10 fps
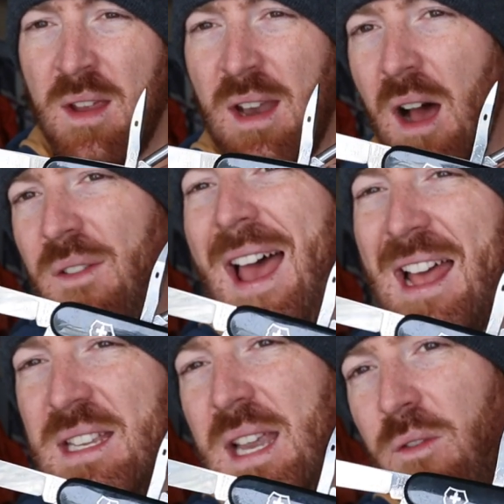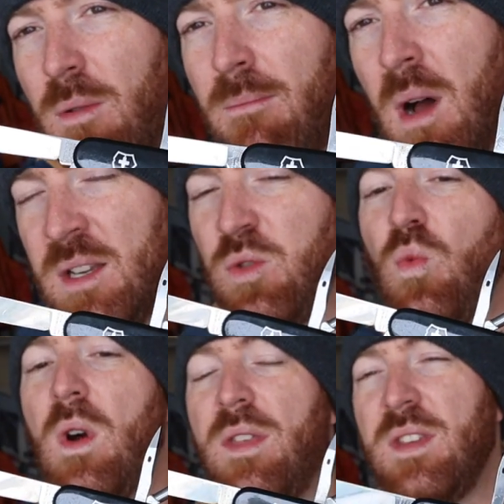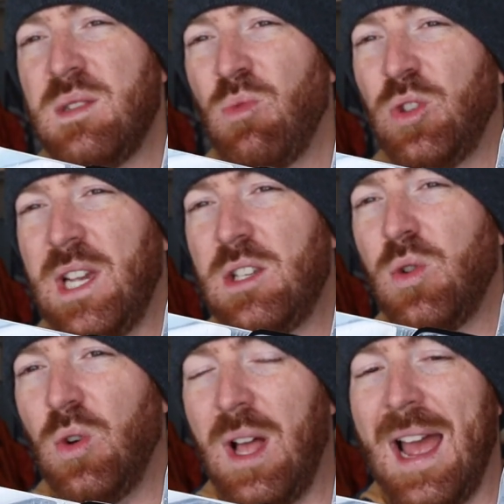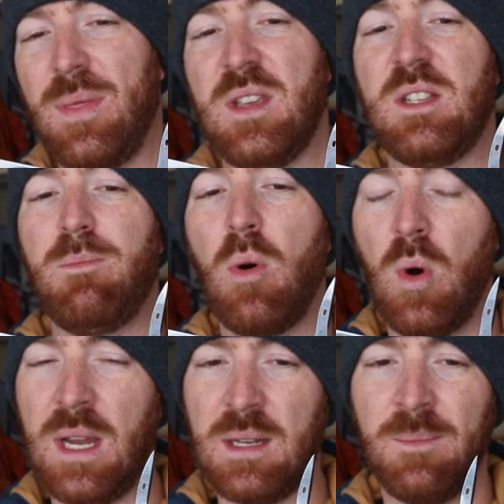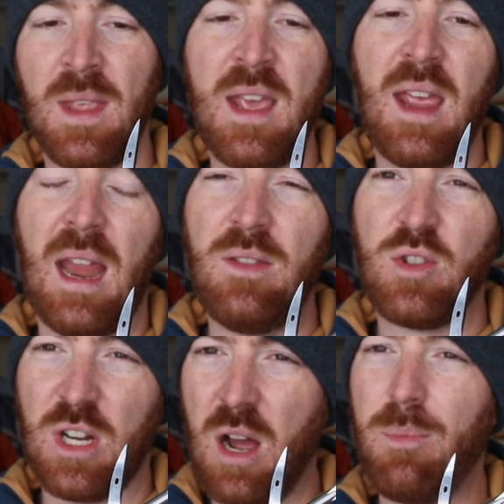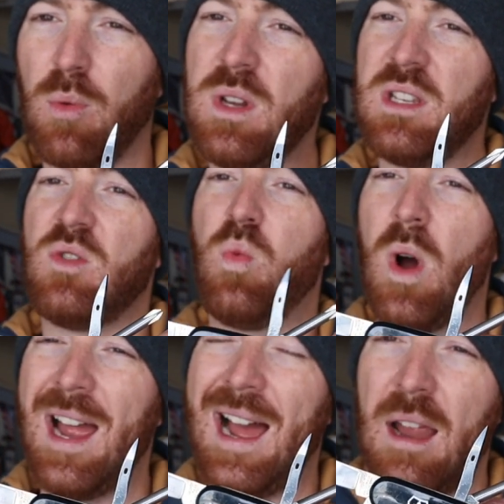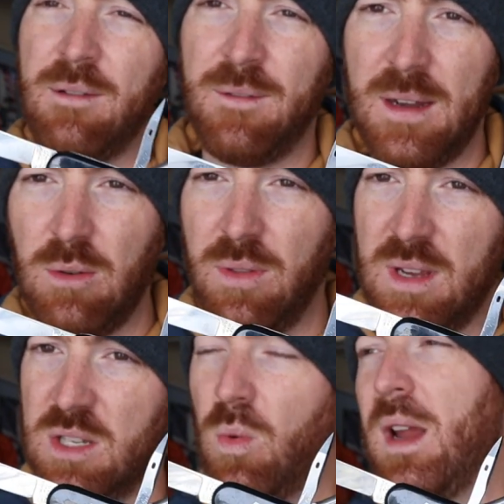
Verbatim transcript: Now, I've had several months with this multi-tool at this point, and there's a couple reasons why I feel this